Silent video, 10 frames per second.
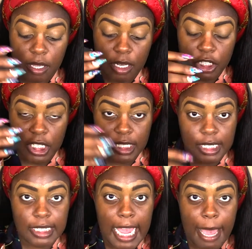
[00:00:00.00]
just
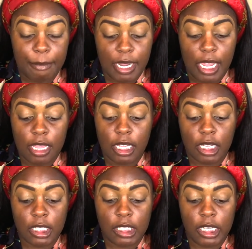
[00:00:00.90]
tap it in the
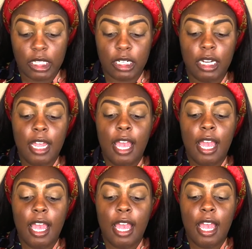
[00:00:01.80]
concealer.
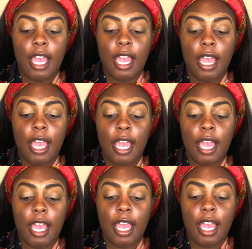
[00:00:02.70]
Definitely
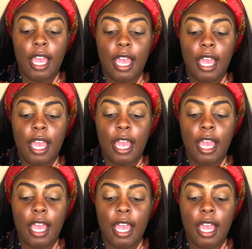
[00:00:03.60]
meant setting
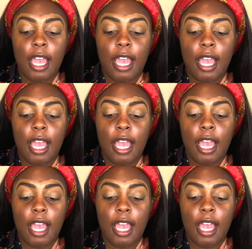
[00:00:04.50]
powder and not
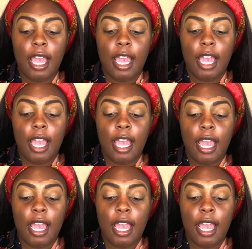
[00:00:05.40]
concealer.